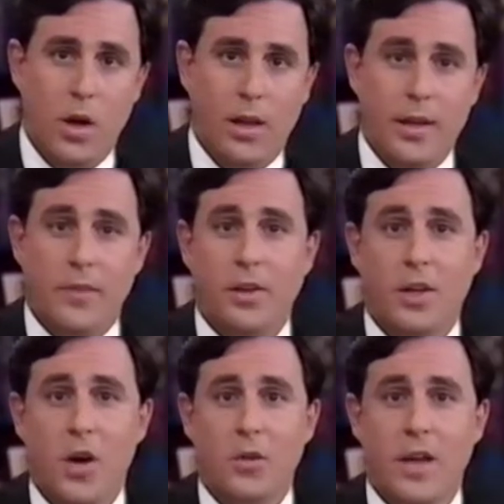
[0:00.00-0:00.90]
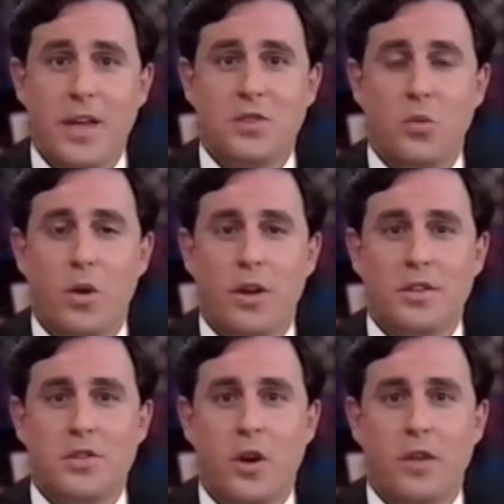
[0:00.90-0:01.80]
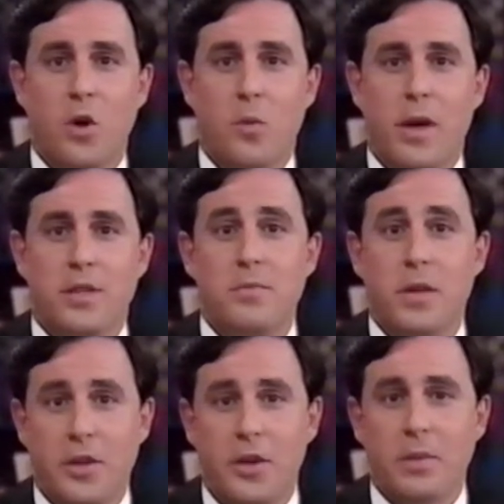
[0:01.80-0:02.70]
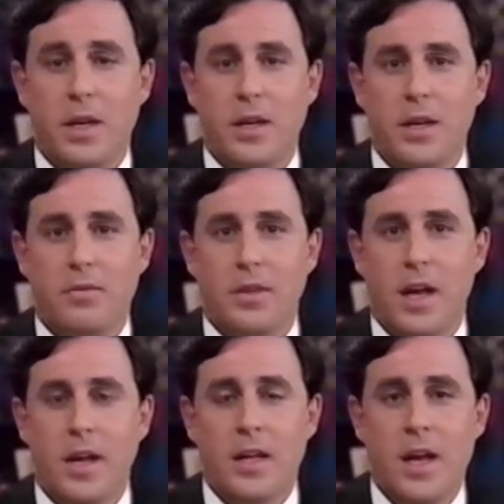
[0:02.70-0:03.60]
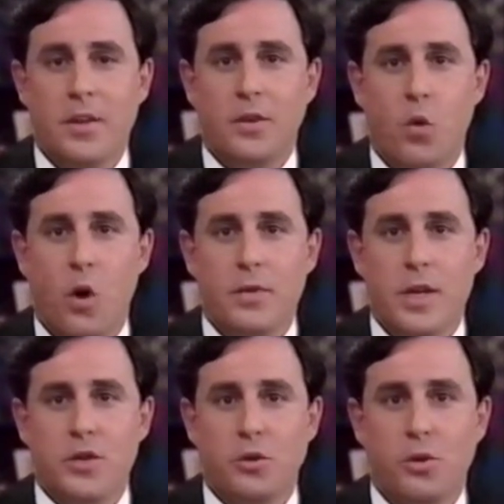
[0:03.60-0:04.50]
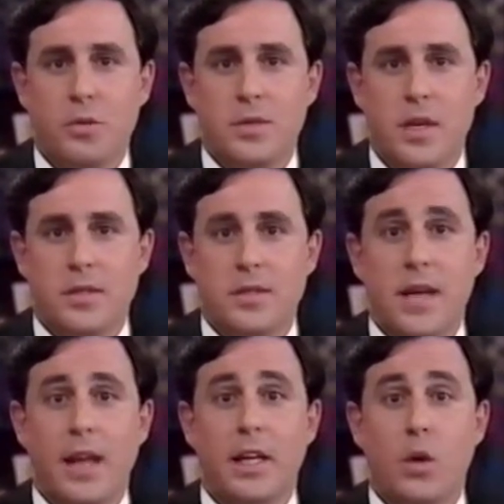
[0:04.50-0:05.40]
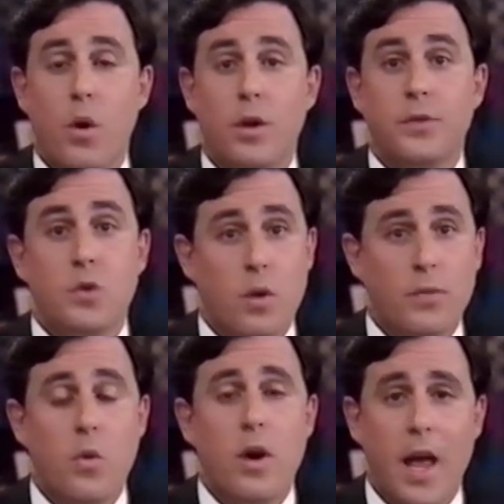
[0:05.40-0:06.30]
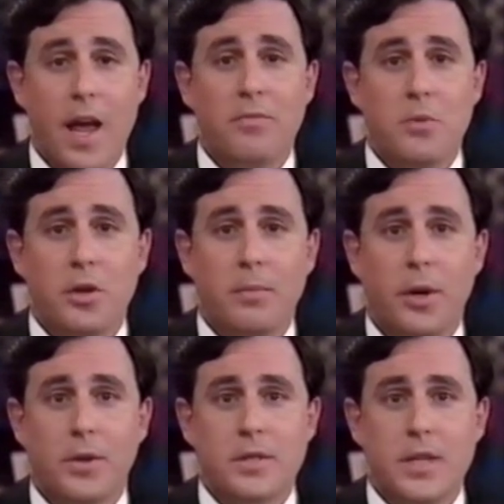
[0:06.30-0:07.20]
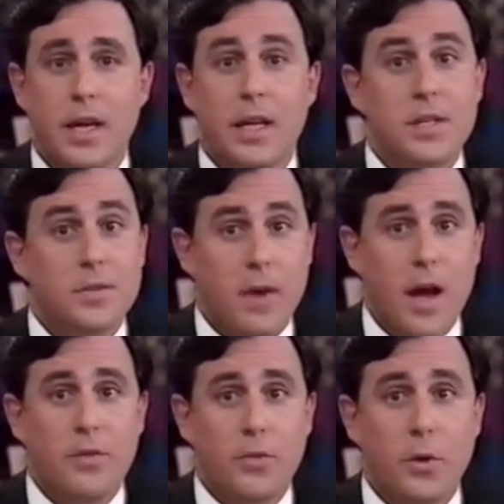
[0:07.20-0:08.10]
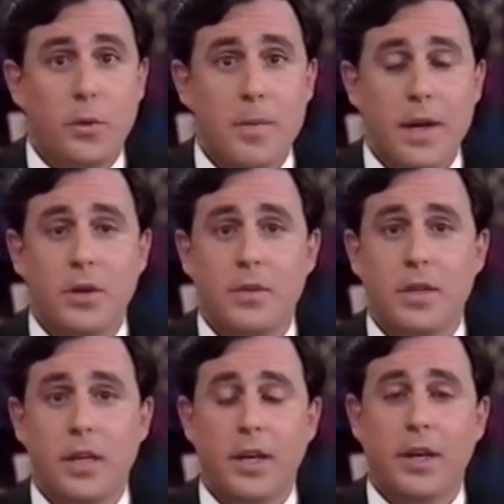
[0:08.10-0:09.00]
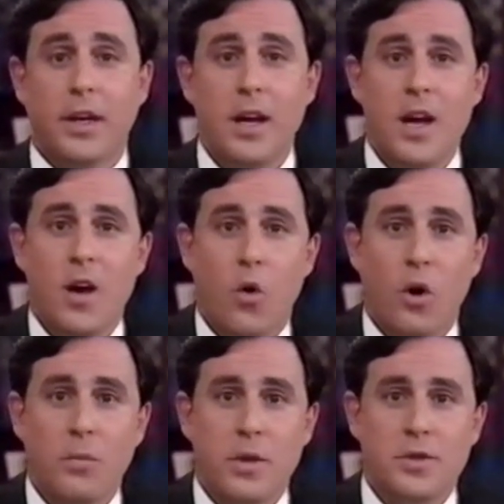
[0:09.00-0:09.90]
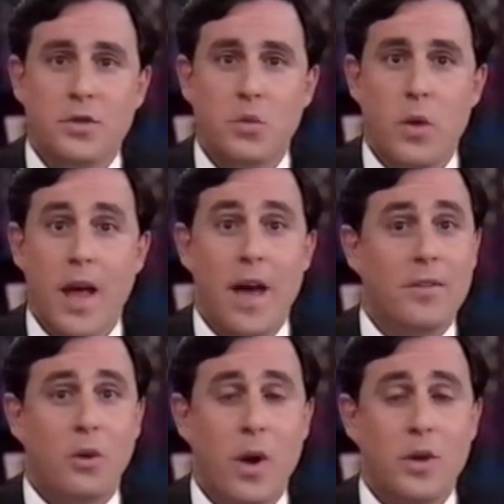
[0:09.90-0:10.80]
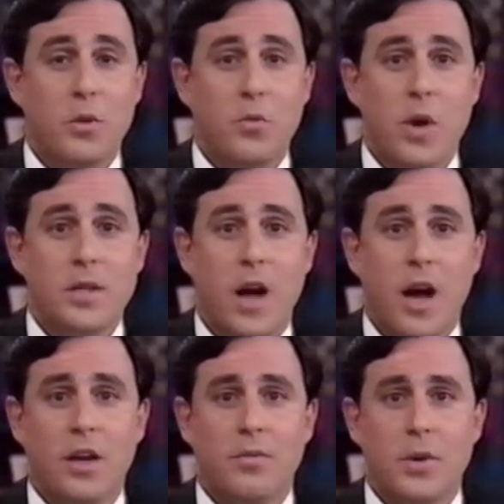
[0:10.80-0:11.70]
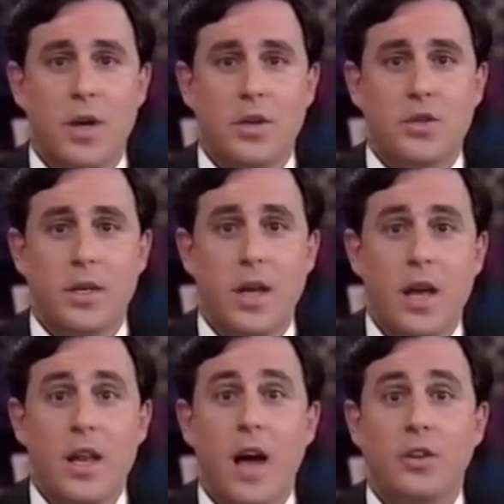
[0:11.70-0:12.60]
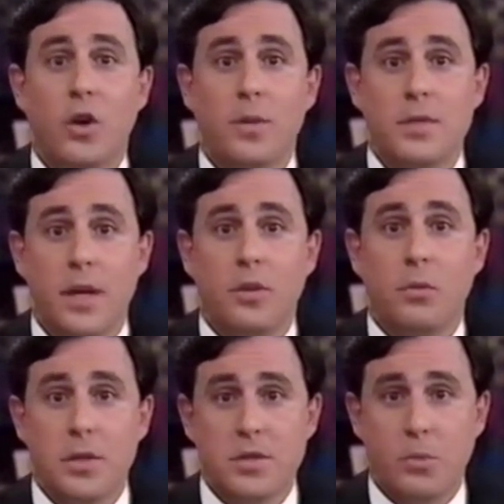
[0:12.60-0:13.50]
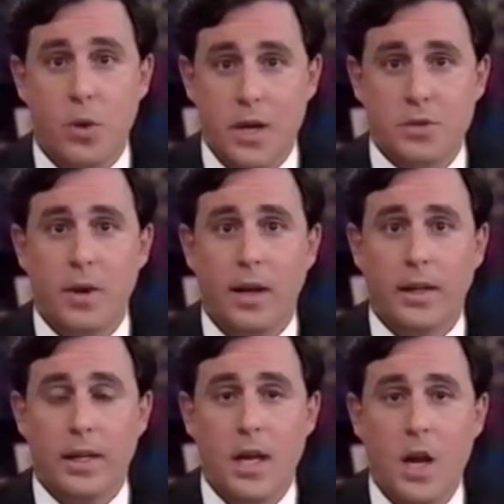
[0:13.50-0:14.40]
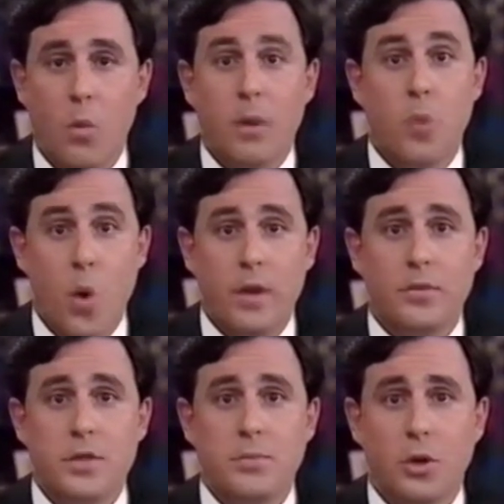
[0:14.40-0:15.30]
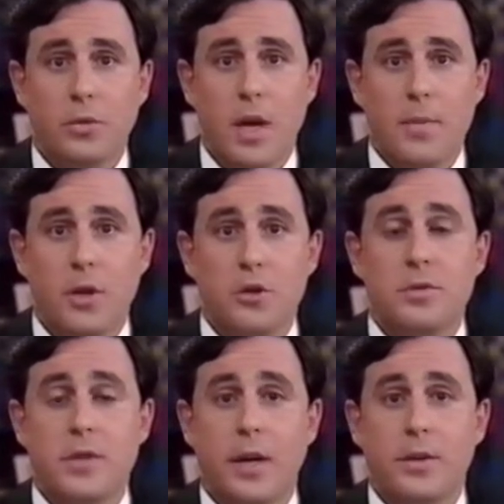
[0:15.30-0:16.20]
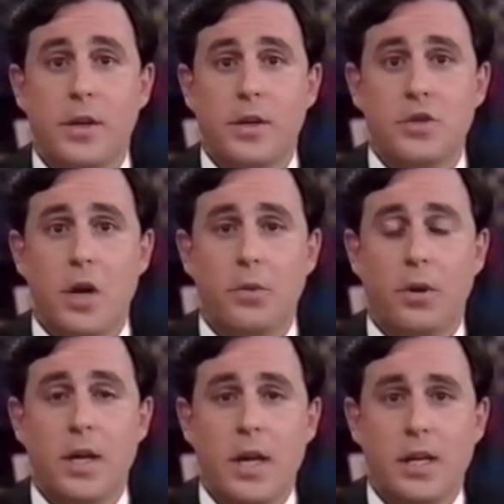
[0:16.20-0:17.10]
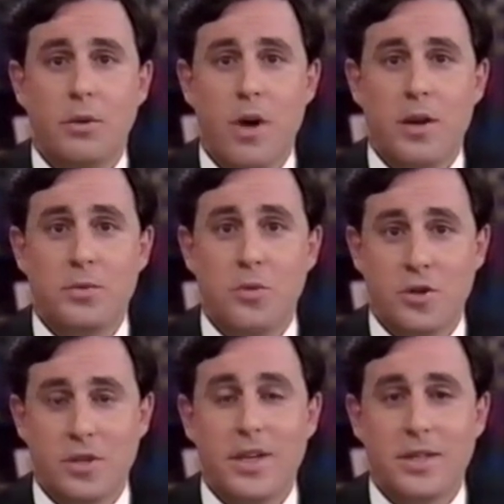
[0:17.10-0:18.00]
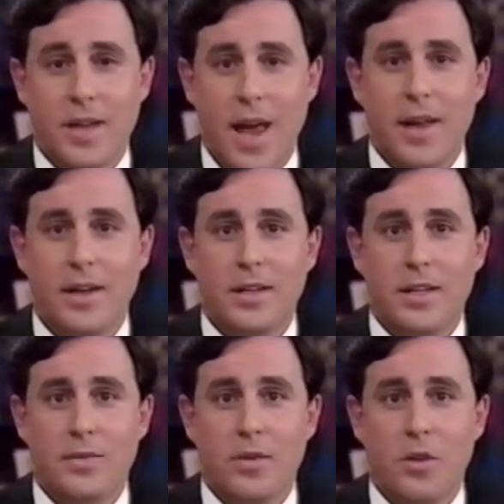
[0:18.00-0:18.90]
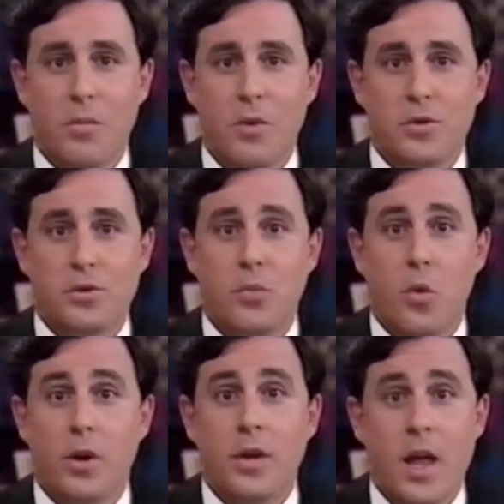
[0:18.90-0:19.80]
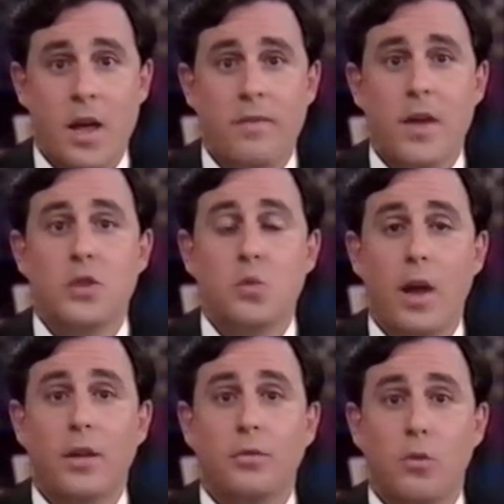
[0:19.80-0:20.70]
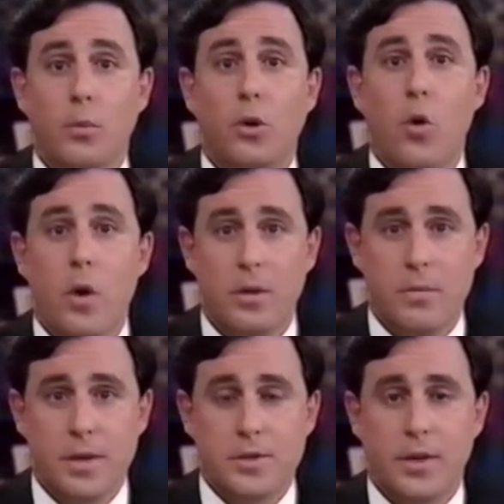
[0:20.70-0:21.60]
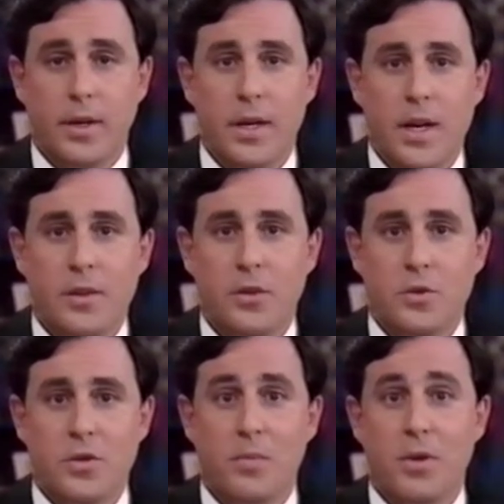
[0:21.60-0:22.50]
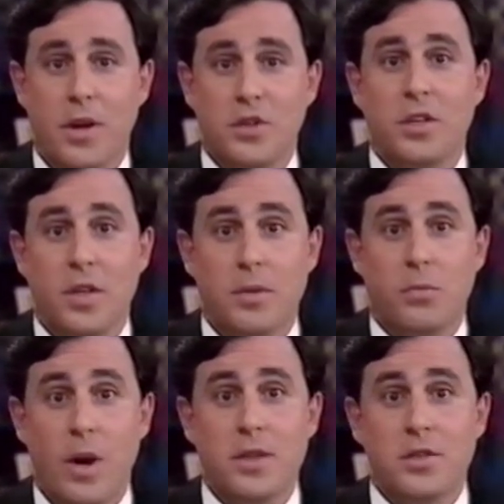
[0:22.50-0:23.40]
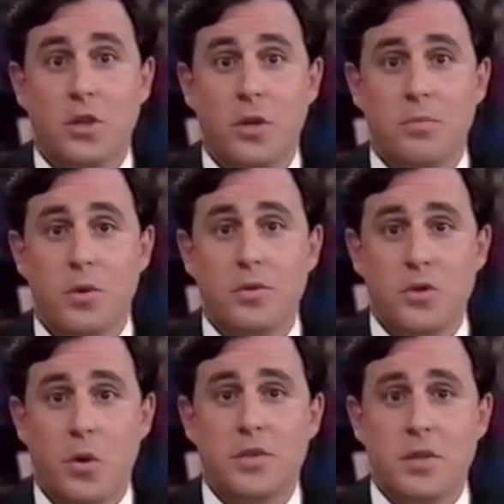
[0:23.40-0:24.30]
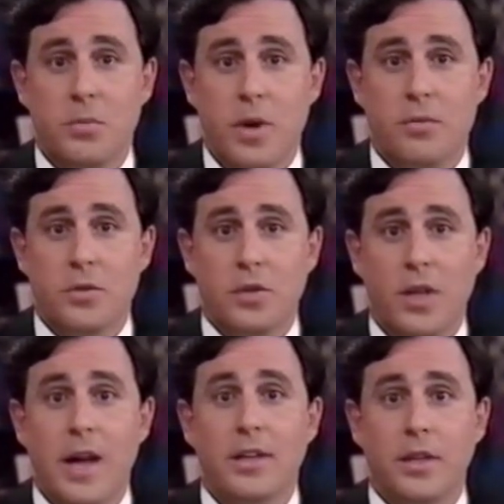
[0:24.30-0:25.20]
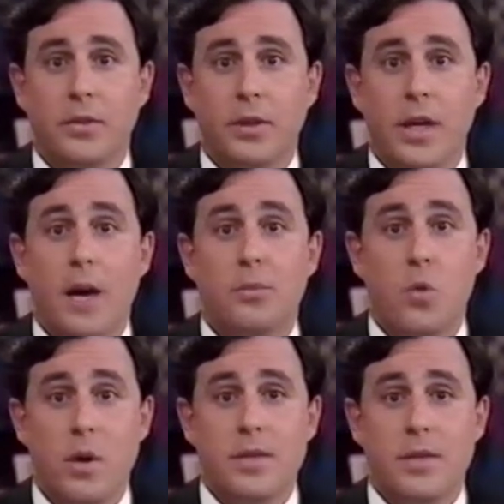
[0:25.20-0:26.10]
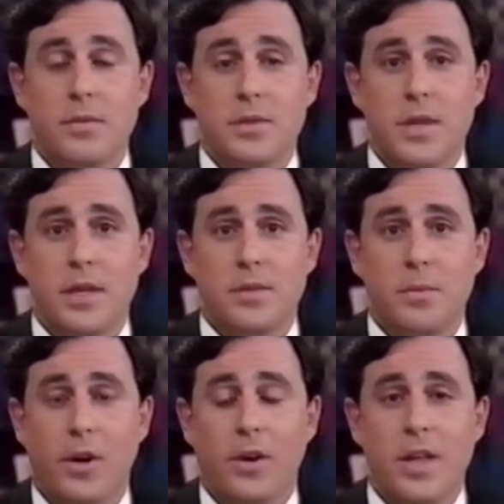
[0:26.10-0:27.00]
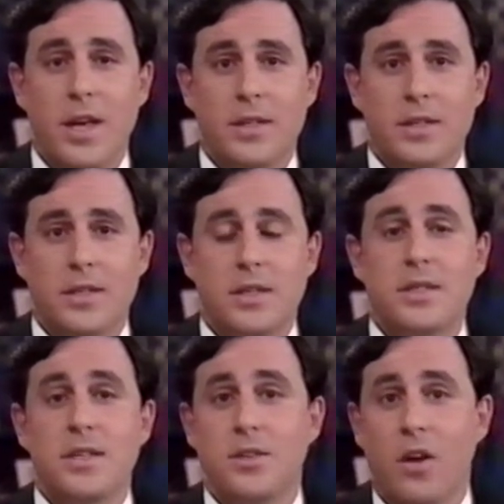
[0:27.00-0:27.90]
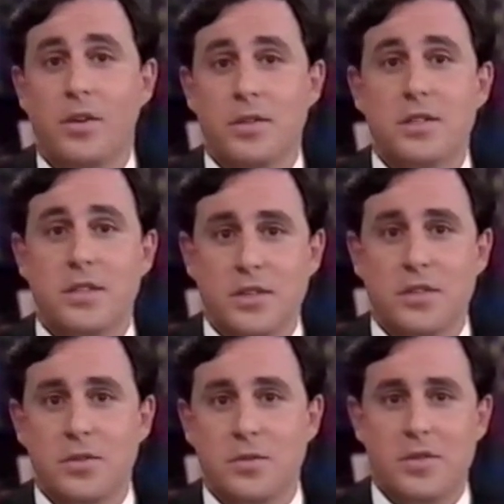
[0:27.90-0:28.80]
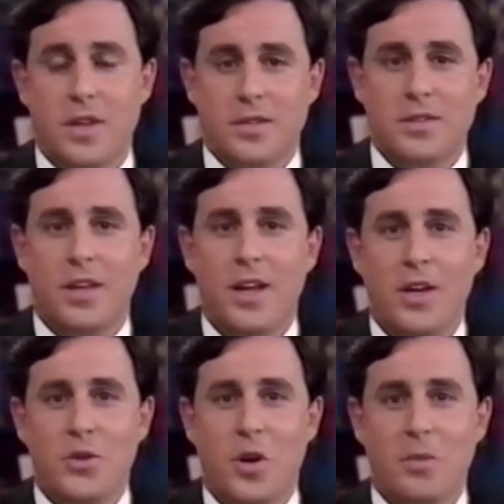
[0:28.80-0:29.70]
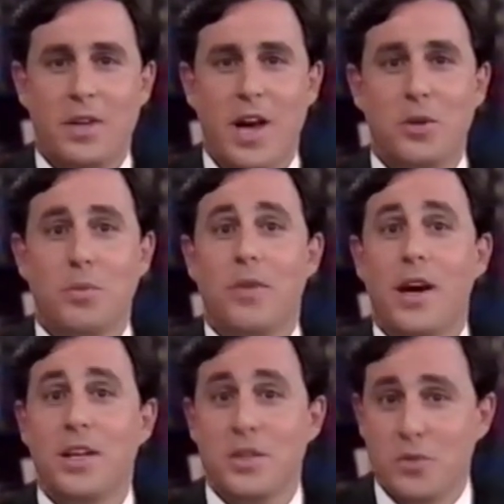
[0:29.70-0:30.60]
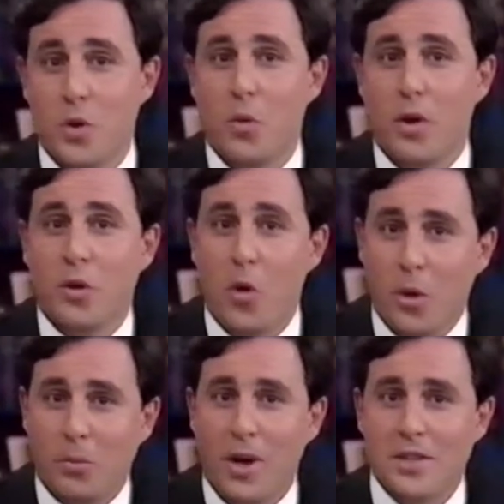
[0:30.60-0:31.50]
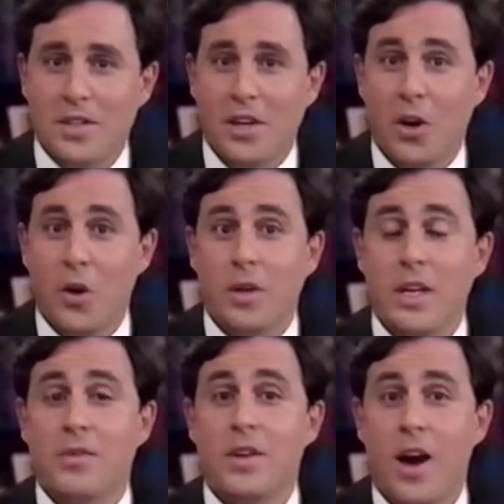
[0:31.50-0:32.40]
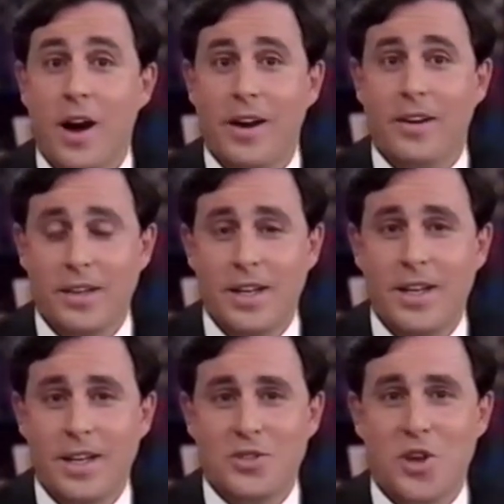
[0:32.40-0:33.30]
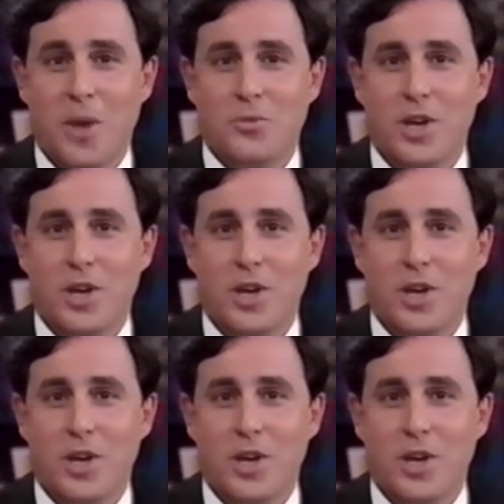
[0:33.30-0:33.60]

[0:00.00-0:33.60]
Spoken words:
well enough alone. That's the word at the start of OPEC's mid-year meeting in Vienna. The 12-nation group says its daily quota of 24.5 million barrels a day is fine for the remainder of the year. Oil ministers went out of their way to avoid talk of production, not to upset the recent price rally. One point of dispute, naming a new Secretary General. Iran is pushing its candidate, even though most support Venezuela's former oil minister. The news on production giving prices a good boost. North Sea Brent for July delivery up 27 cents a barrel to $16.62. Joining me now to provide his view on whether oil prices can go even higher is Tom